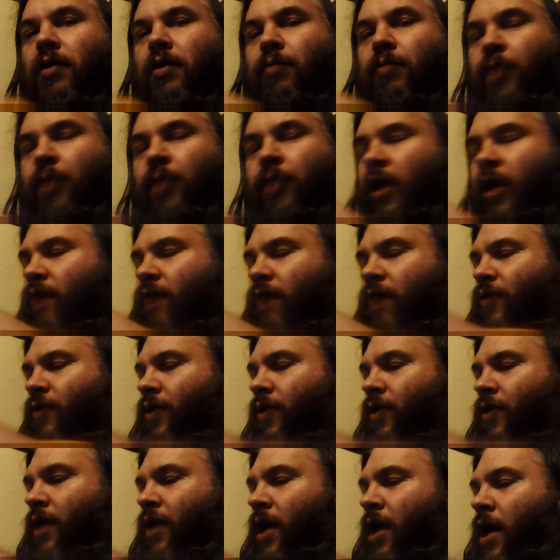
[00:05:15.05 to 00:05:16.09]
Pray over it.
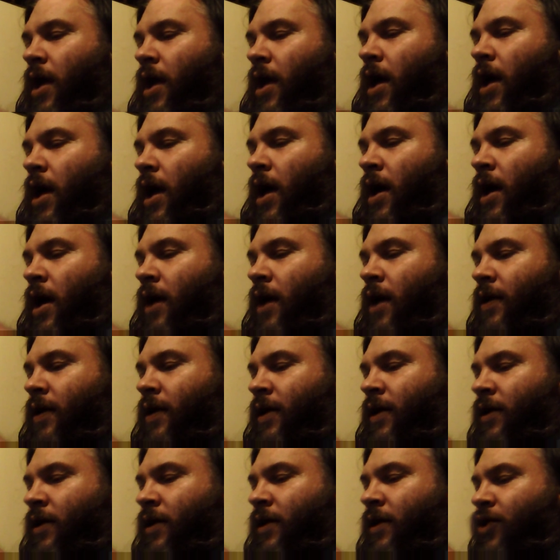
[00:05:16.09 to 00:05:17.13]
And
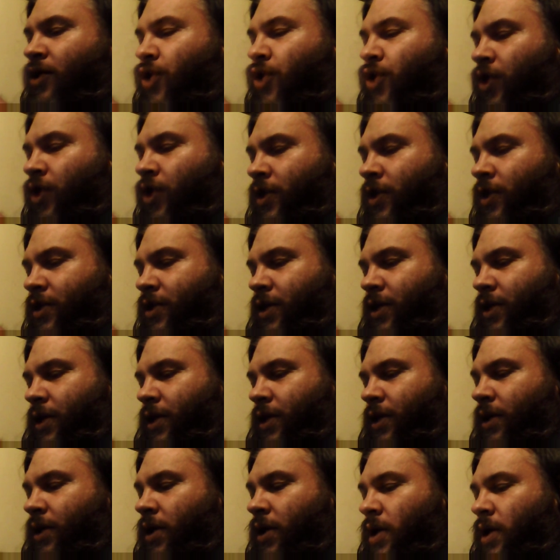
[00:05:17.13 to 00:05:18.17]
in
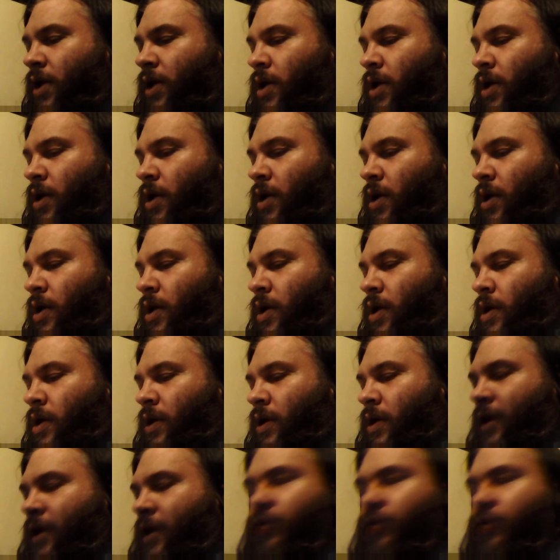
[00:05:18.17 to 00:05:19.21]
eternity,
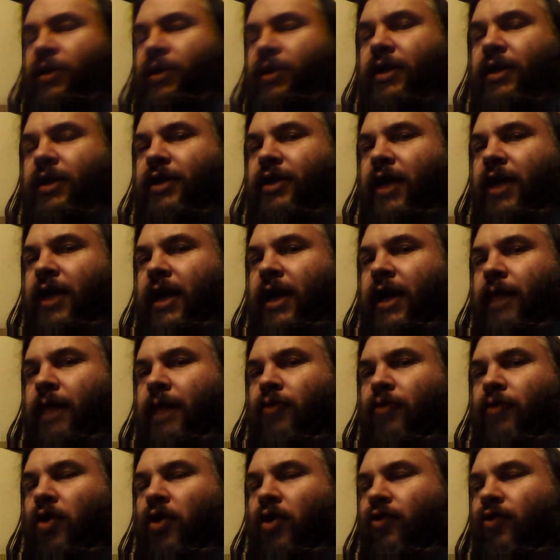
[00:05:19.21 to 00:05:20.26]
as we teach in ANM
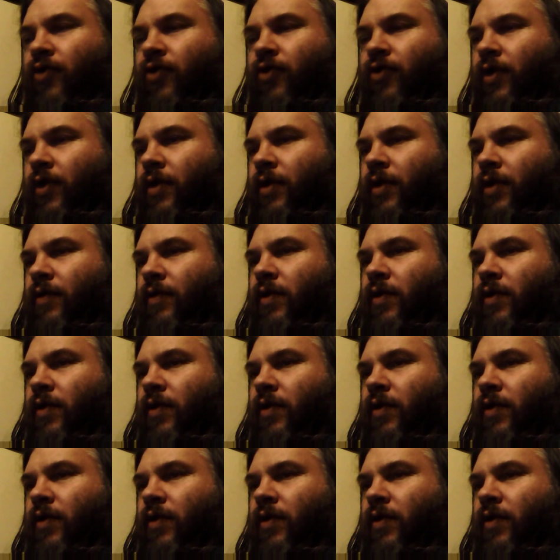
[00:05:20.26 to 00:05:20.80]
doctrine,